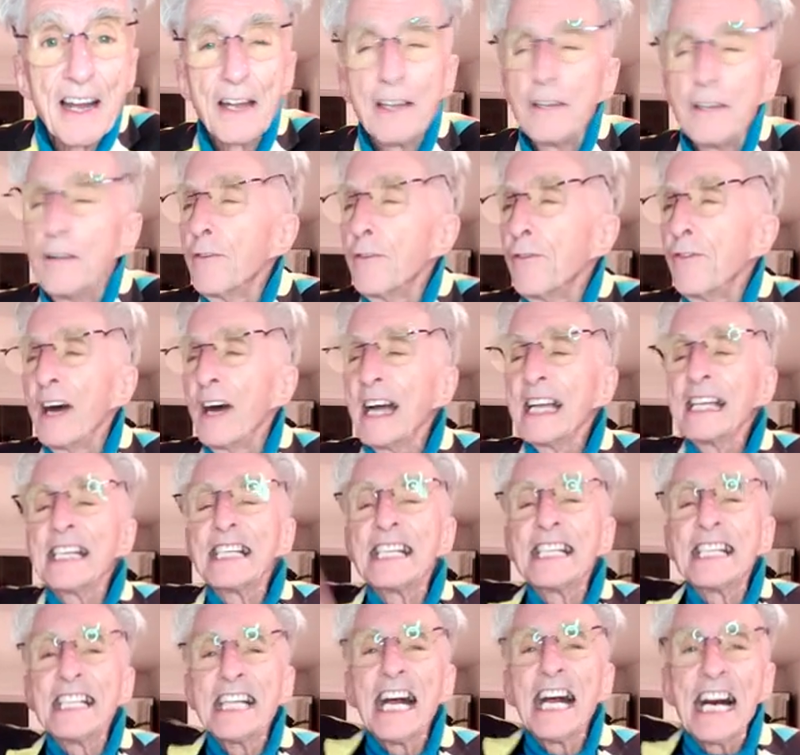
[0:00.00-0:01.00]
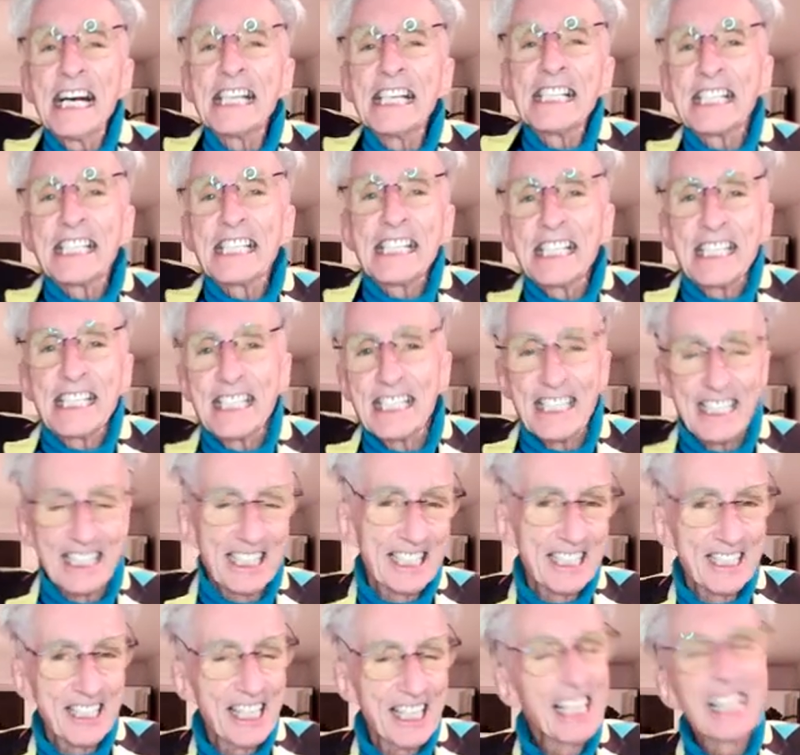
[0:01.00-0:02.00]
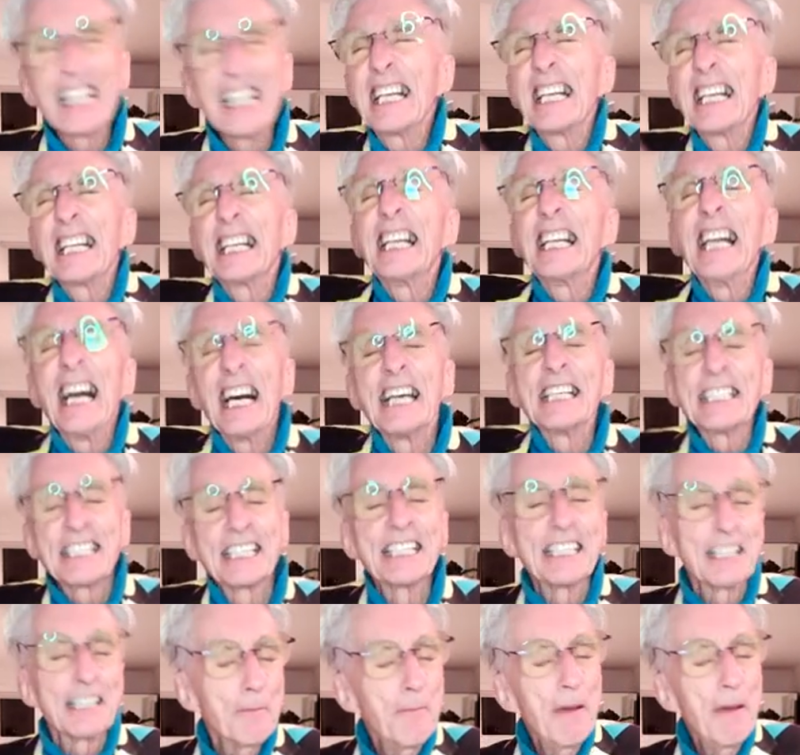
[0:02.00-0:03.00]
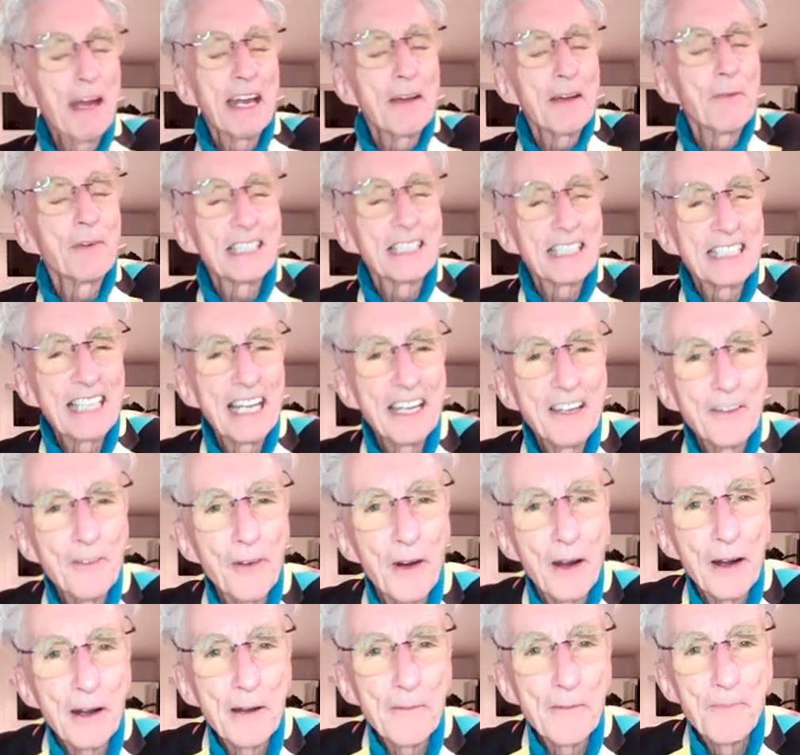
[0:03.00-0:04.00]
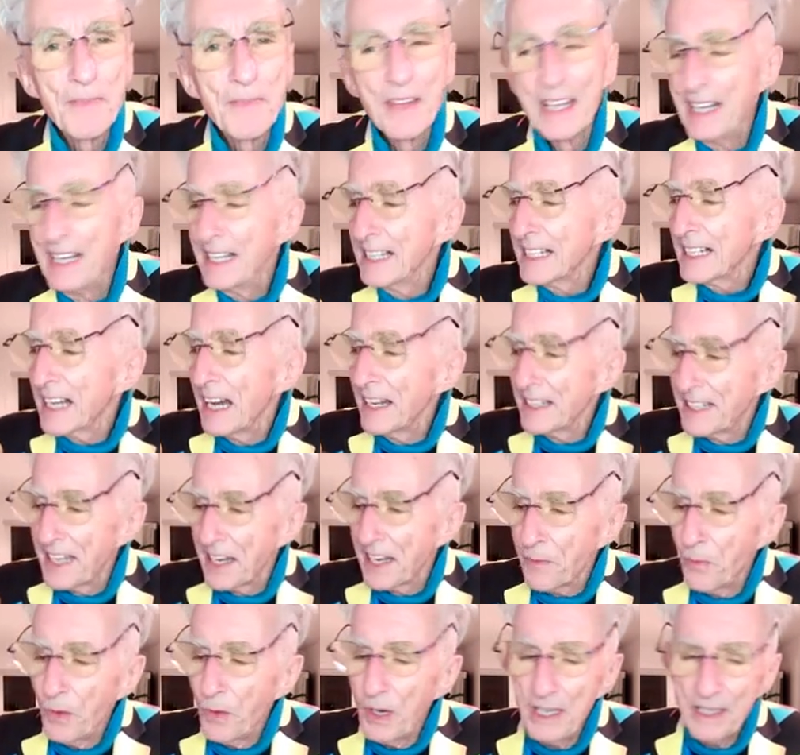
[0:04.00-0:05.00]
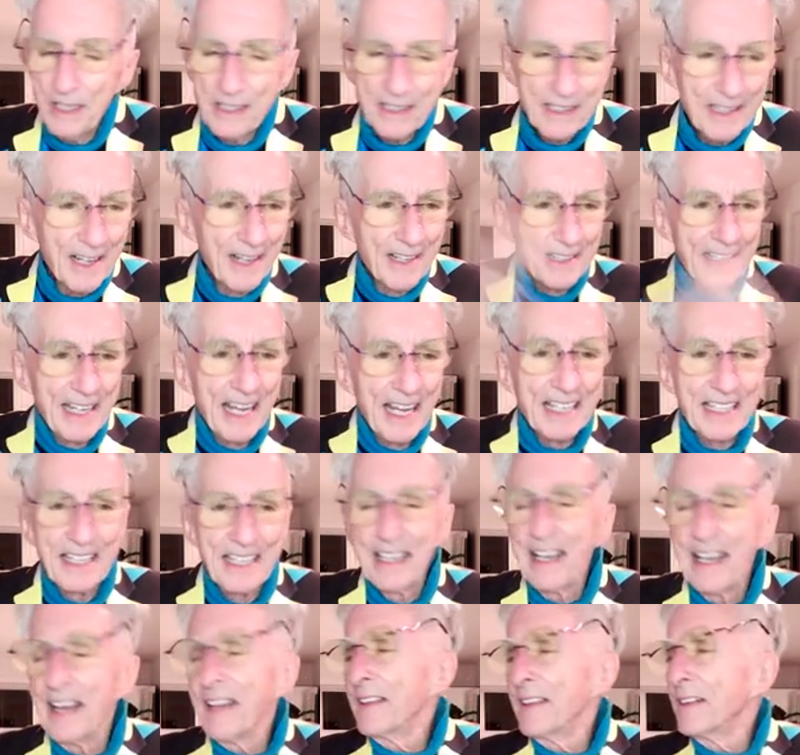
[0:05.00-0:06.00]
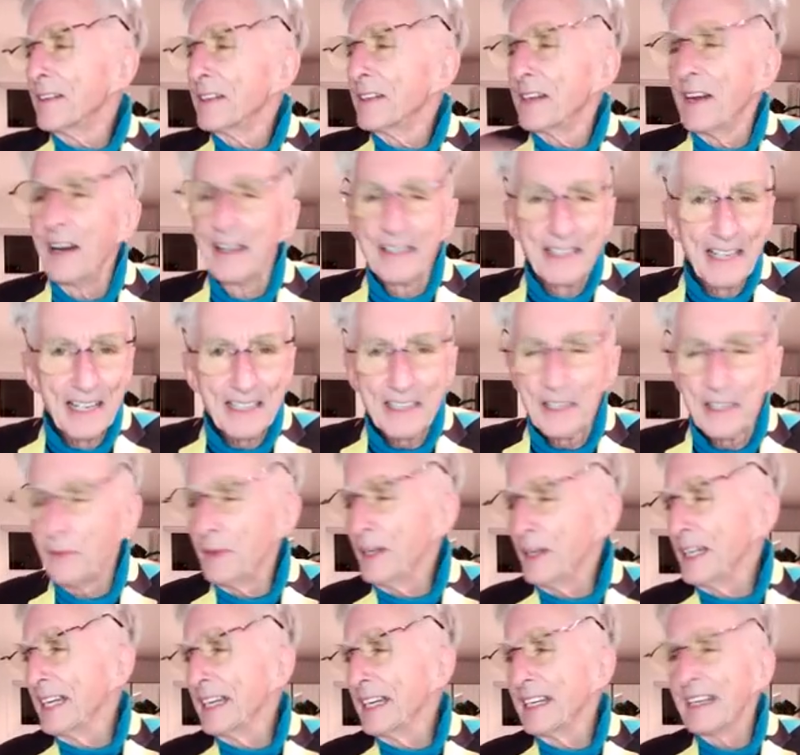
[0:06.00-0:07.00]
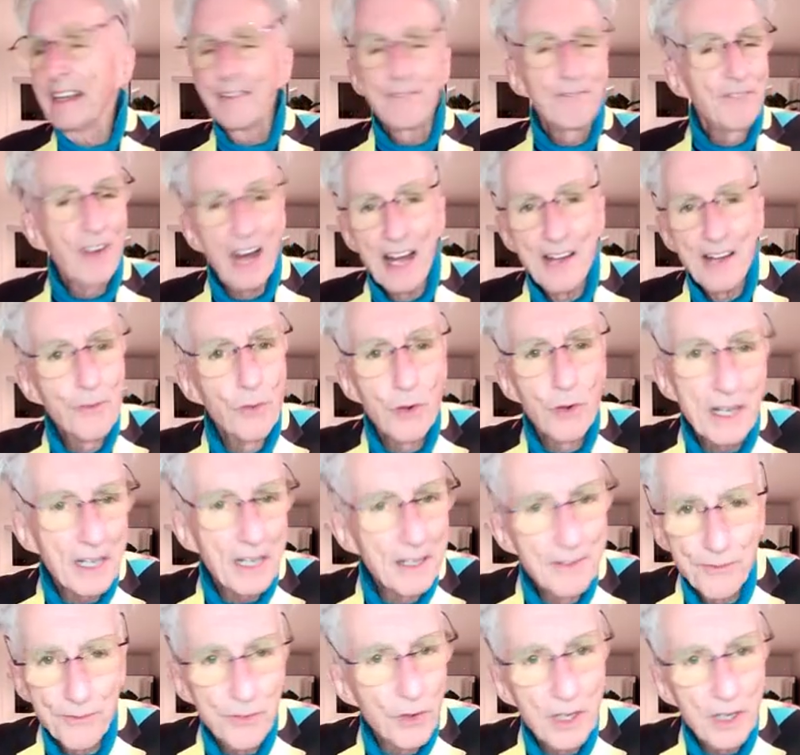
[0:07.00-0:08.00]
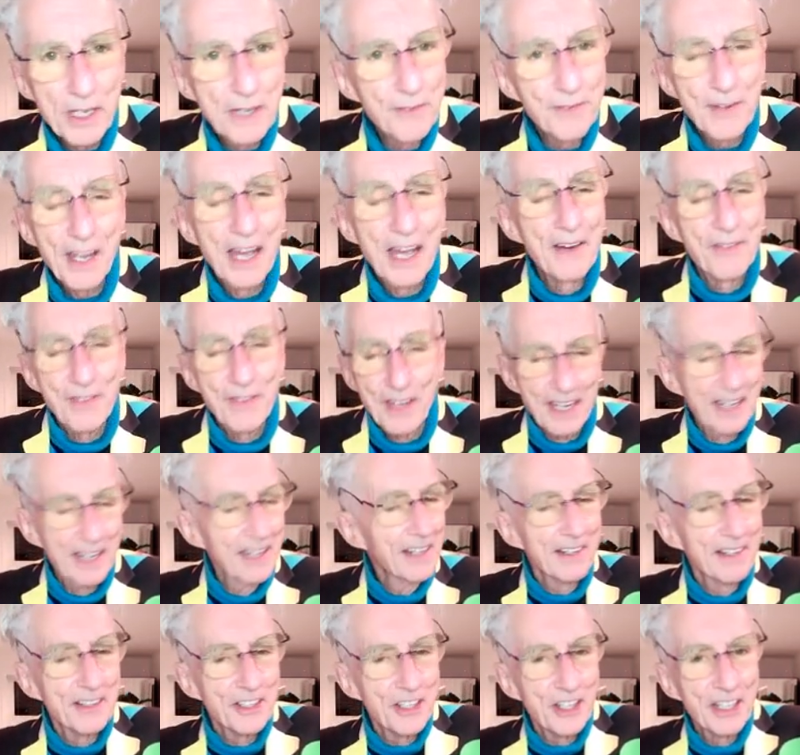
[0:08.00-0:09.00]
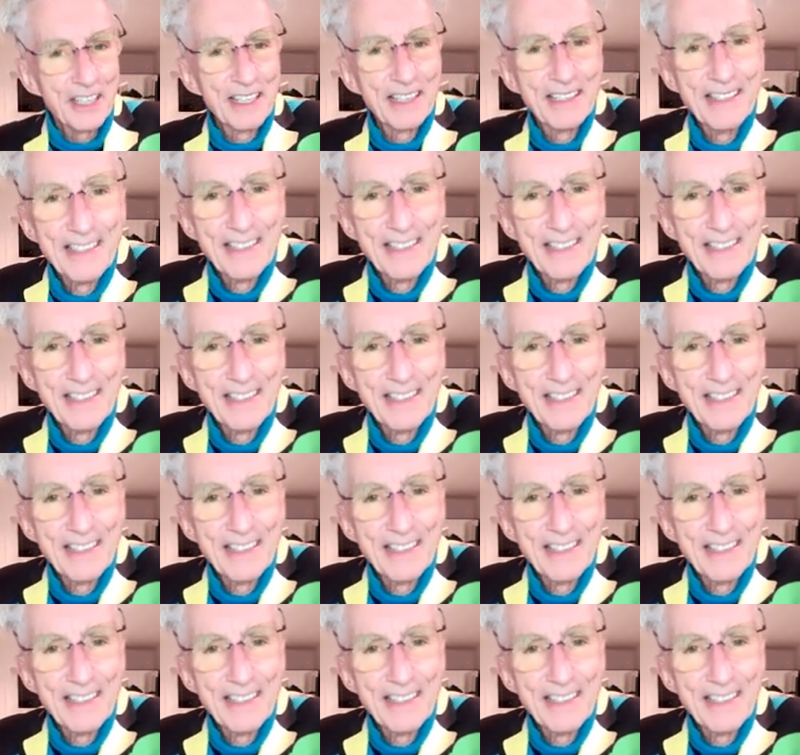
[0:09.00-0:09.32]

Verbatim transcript: and you'll find dozens, literally dozens, depending on what state you are in. Contact one, contact another, contact three, get five working for you if you have the energy.